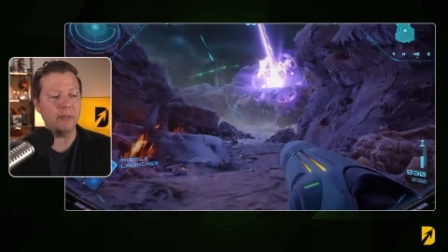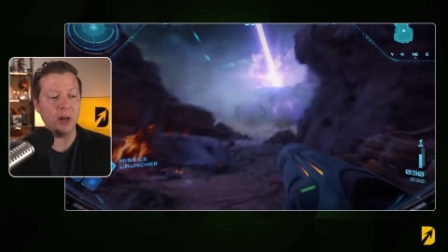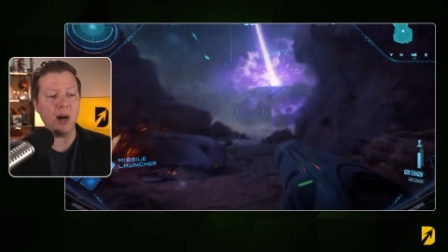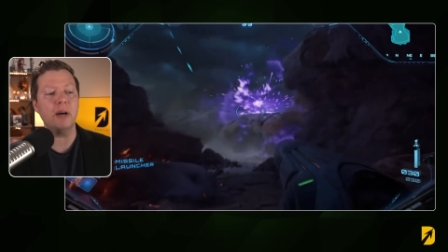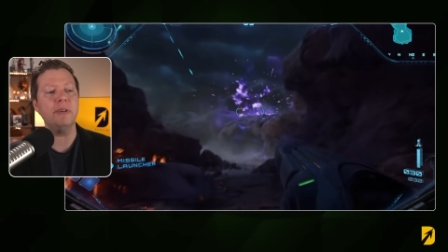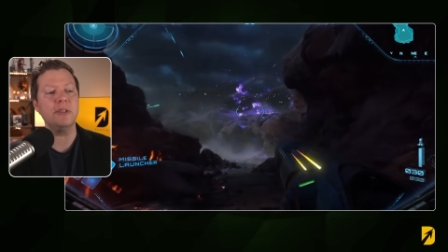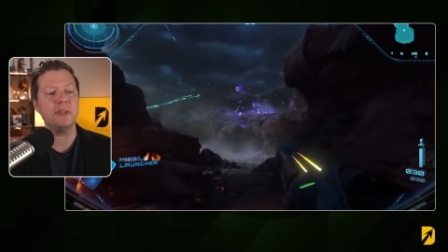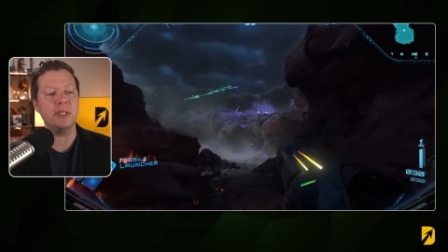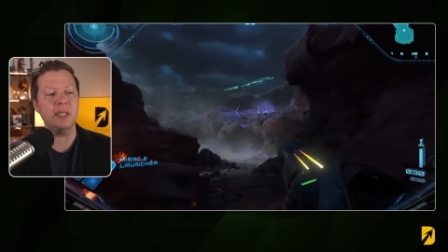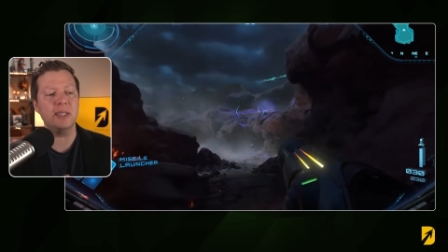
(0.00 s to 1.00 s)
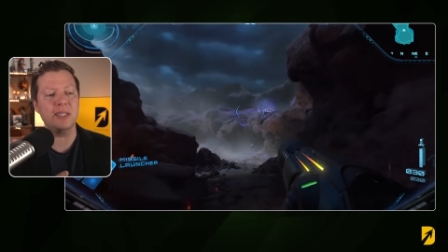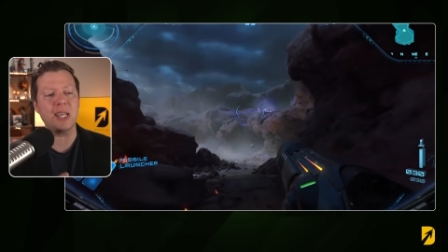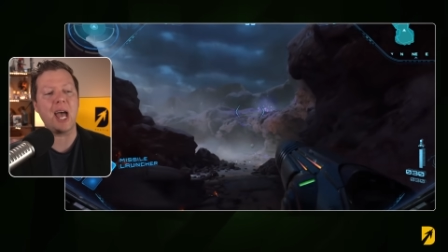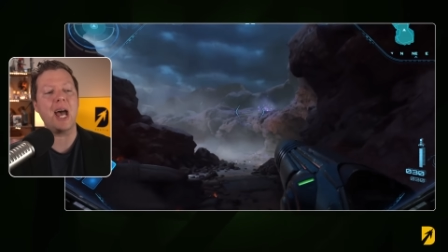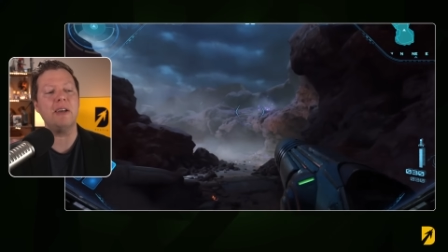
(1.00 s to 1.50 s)
and obviously, this
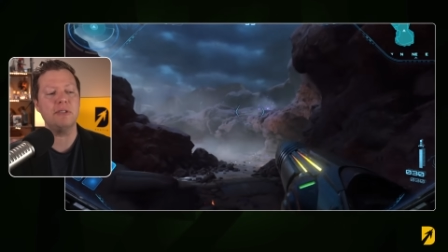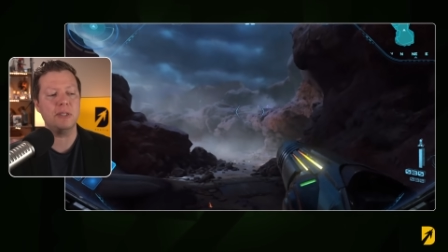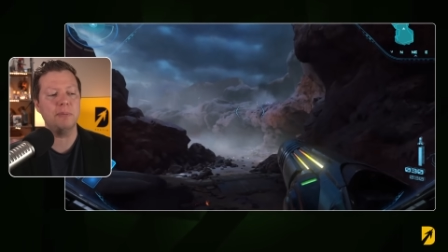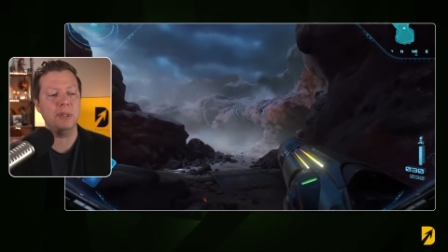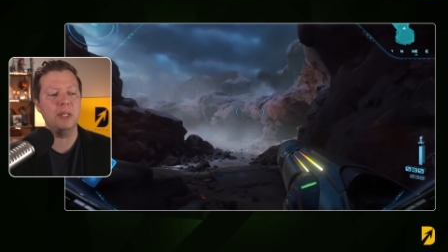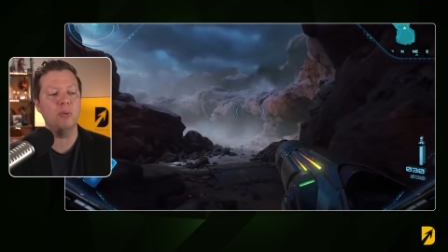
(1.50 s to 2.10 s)
has to be